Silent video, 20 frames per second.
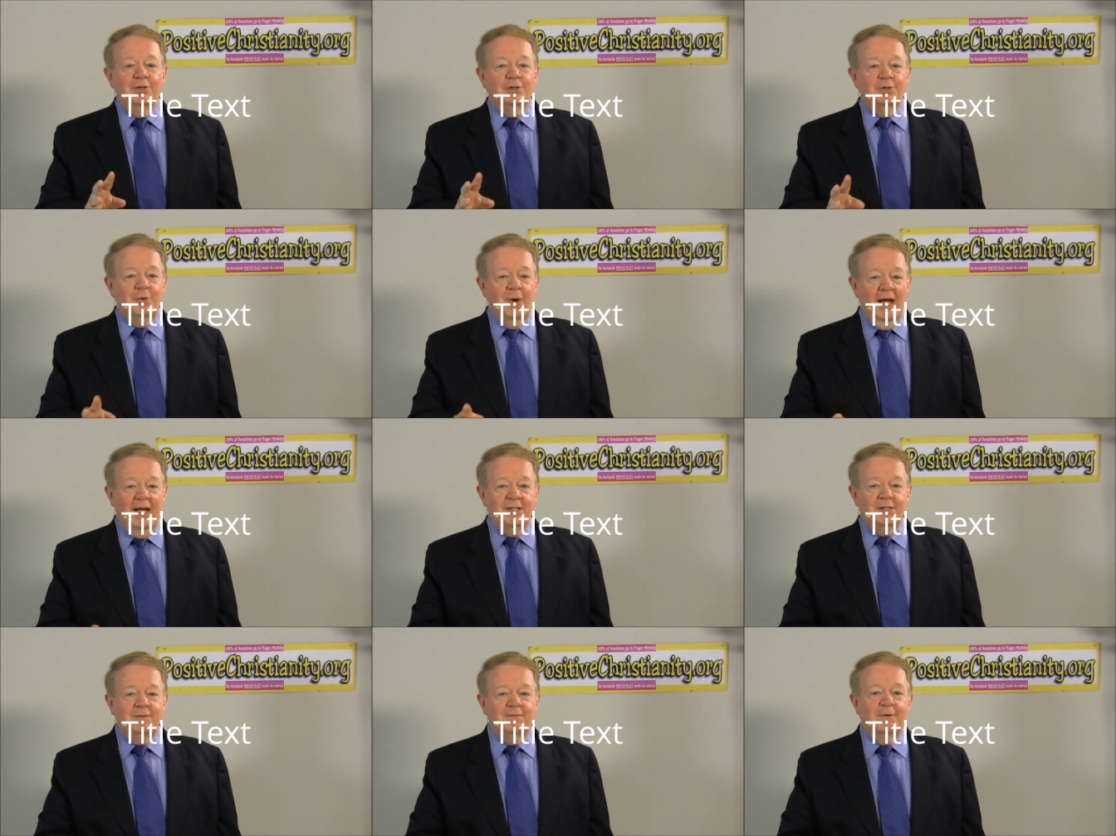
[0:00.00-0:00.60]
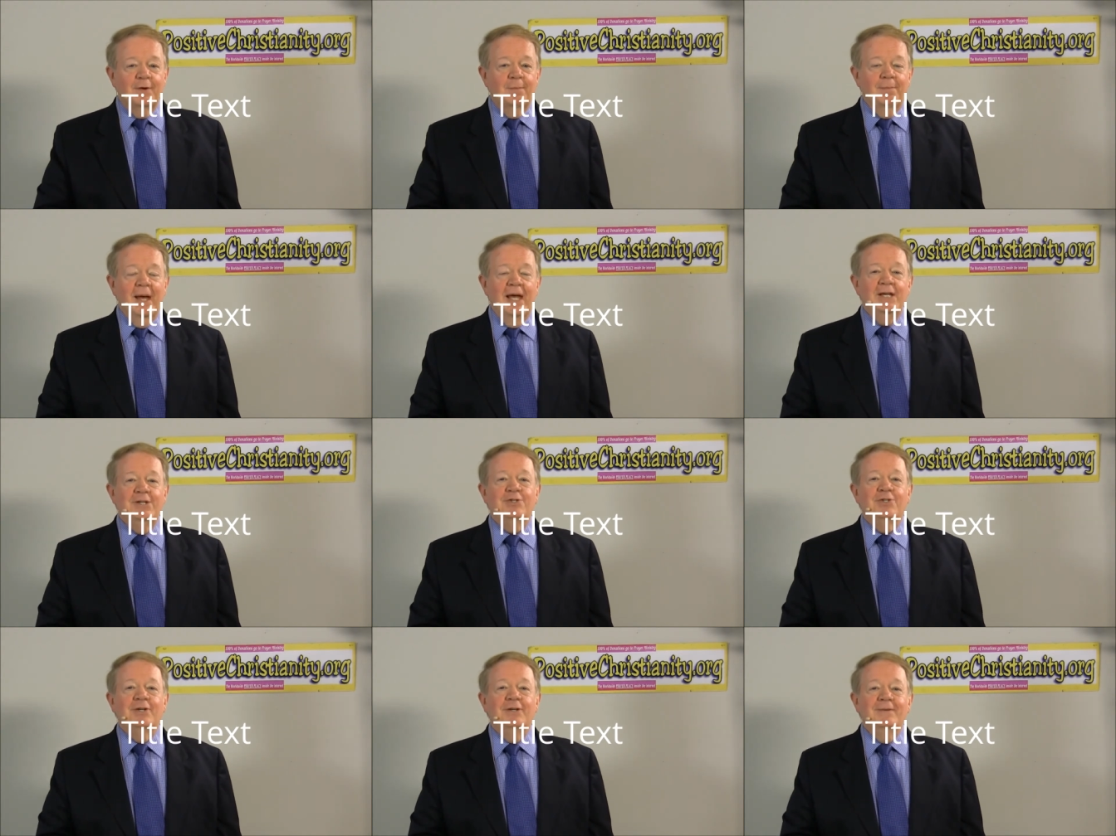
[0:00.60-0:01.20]

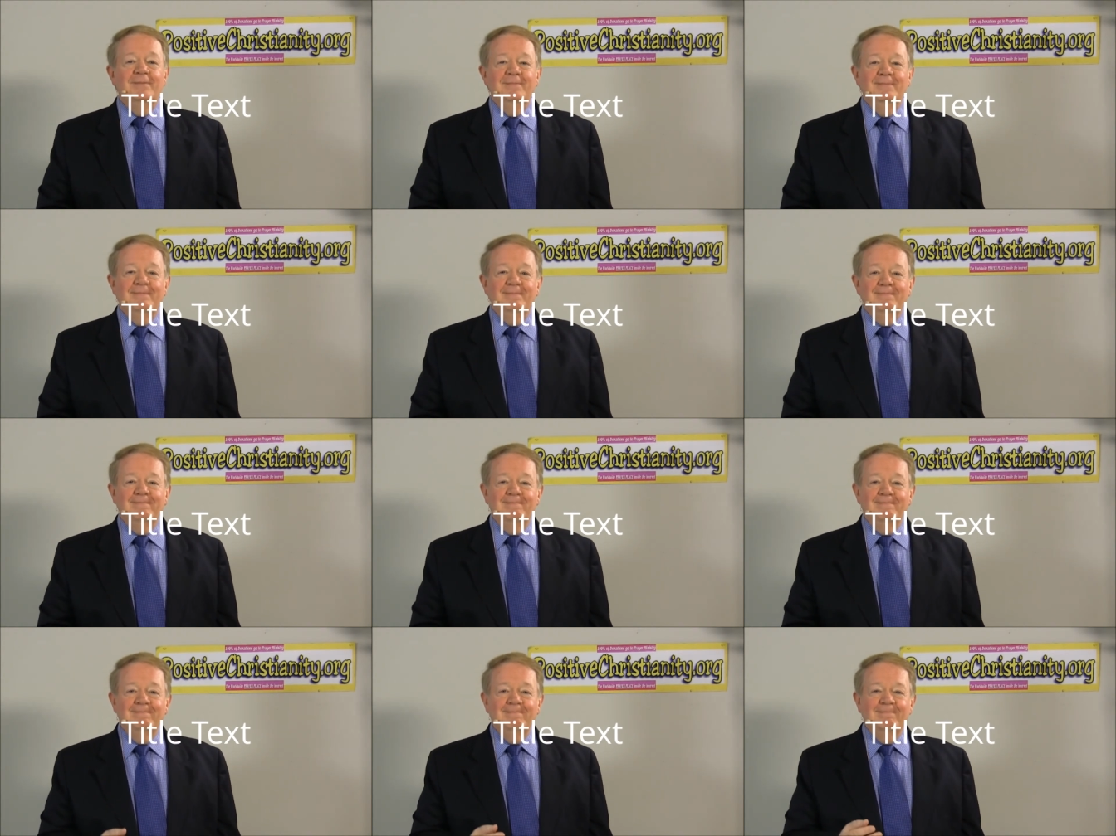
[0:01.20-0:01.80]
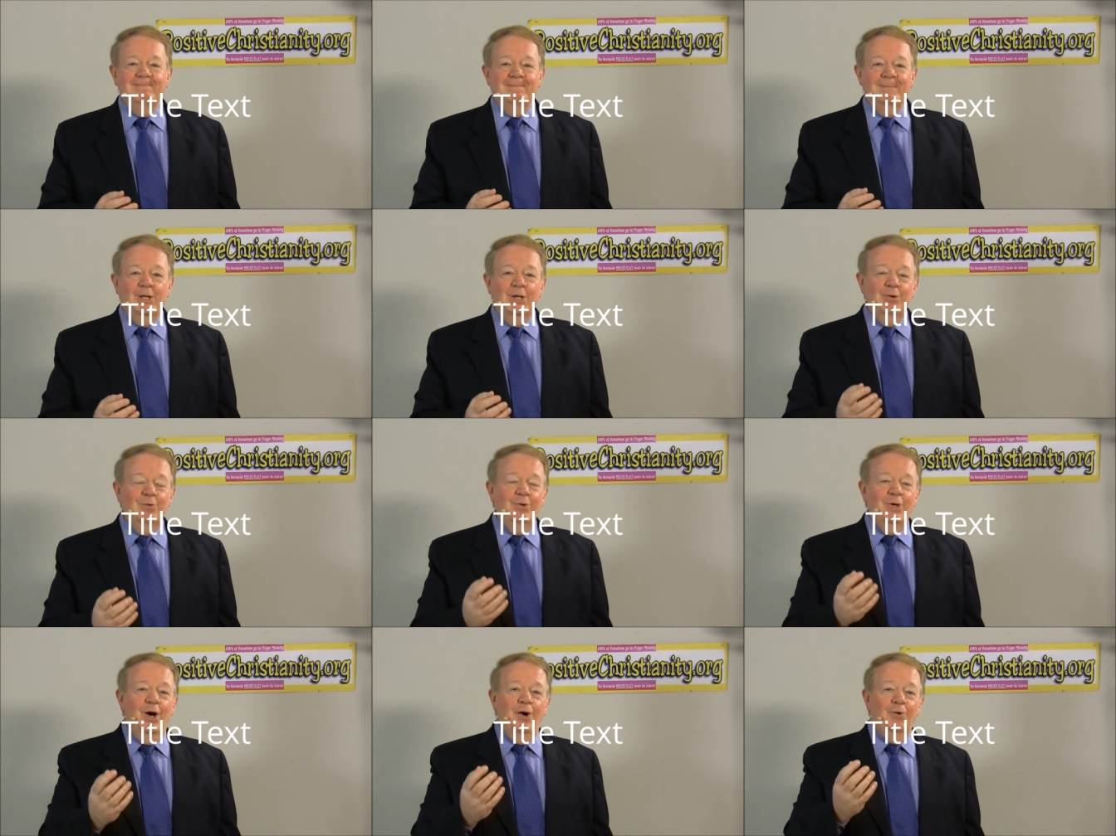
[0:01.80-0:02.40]
transformation.
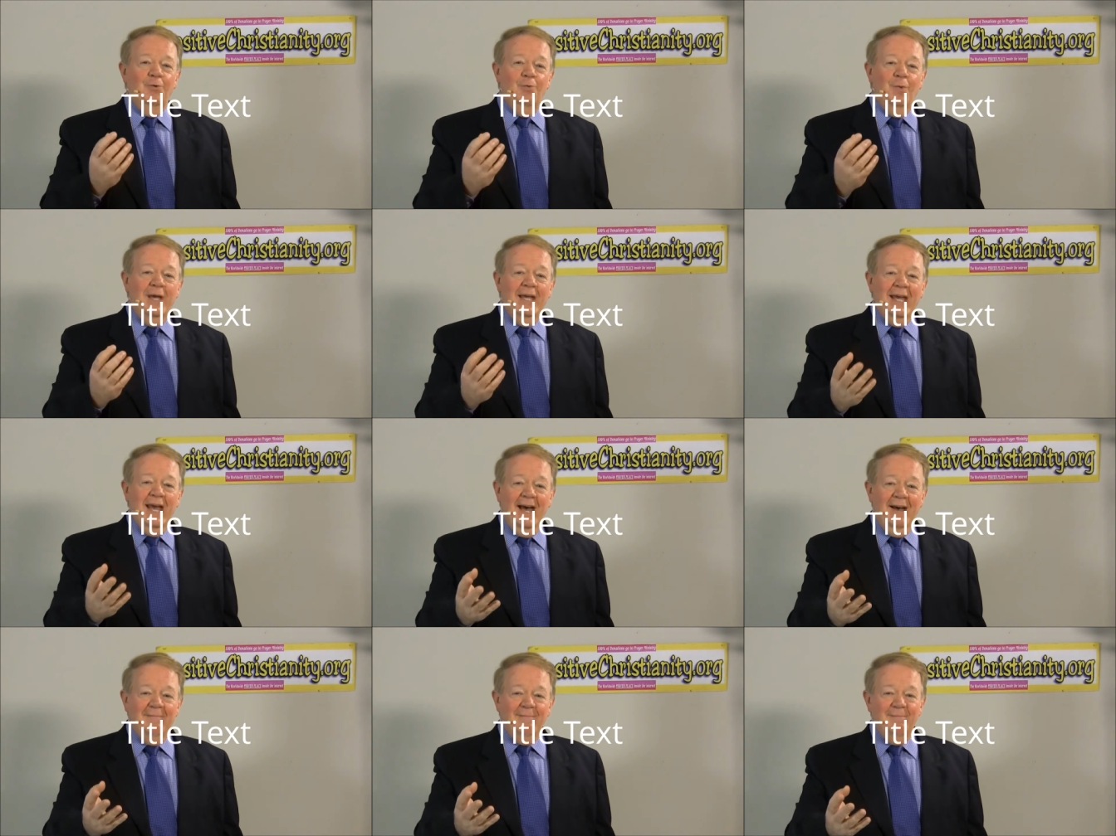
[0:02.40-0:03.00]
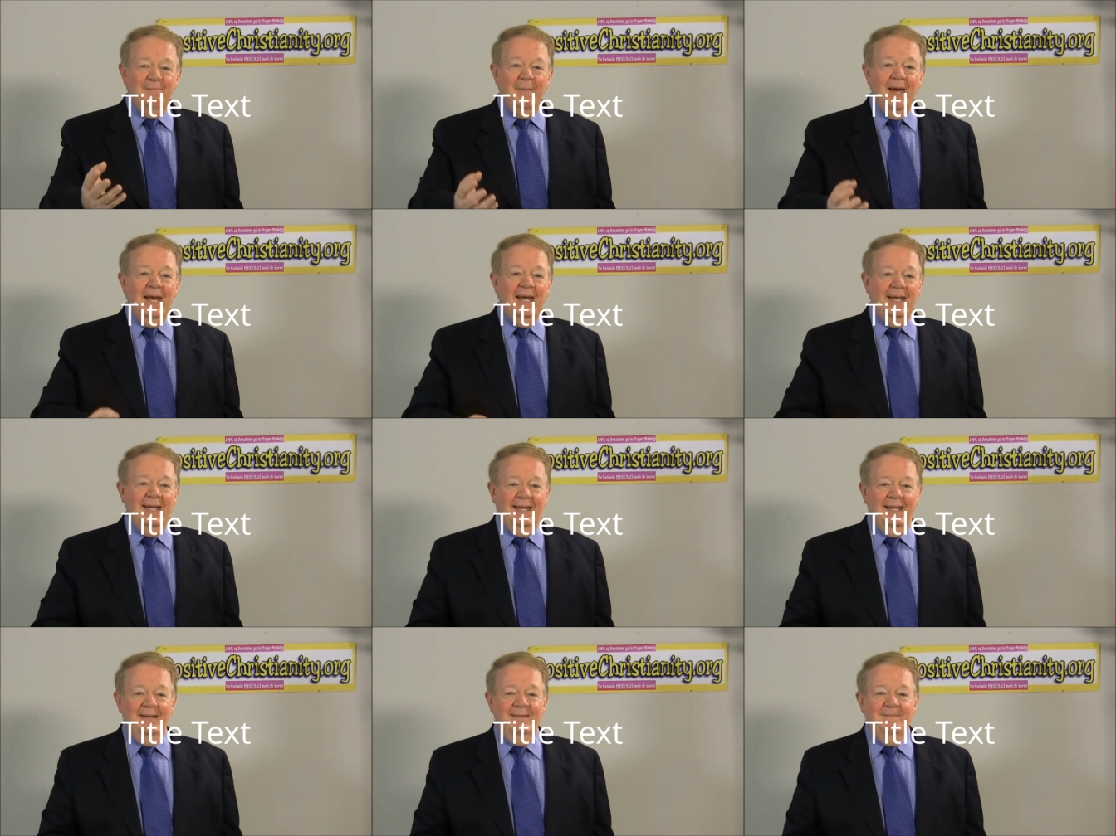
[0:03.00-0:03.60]
You know we have
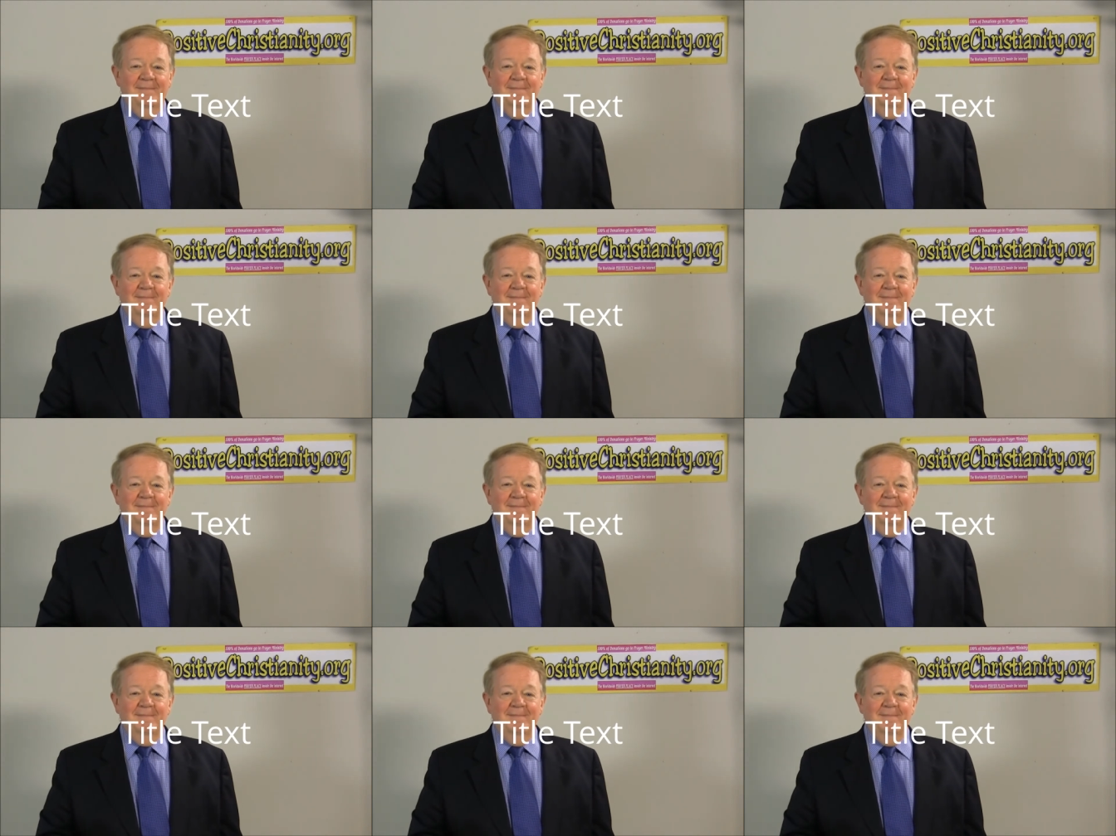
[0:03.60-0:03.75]
many.